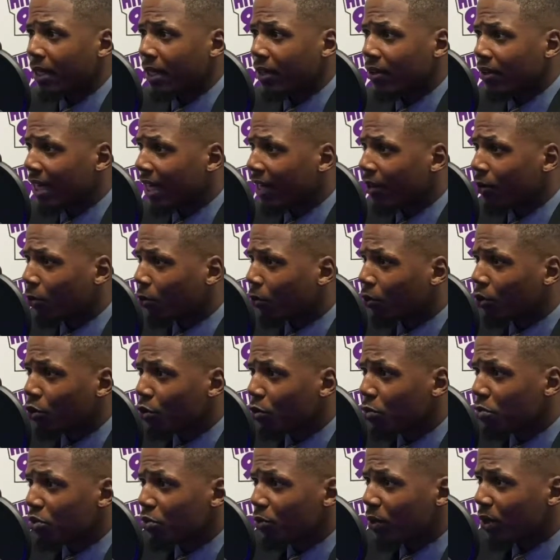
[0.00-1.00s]
There are a lot of
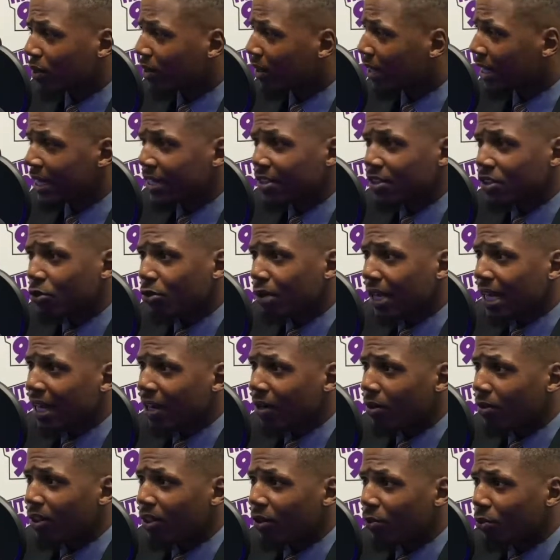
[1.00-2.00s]
rooms where things go
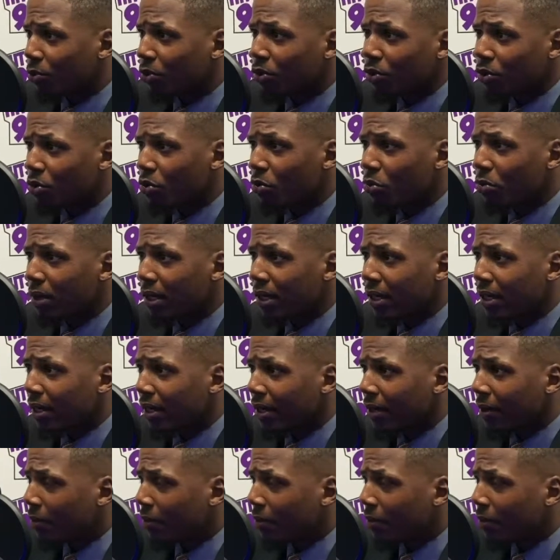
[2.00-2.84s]
down in the room,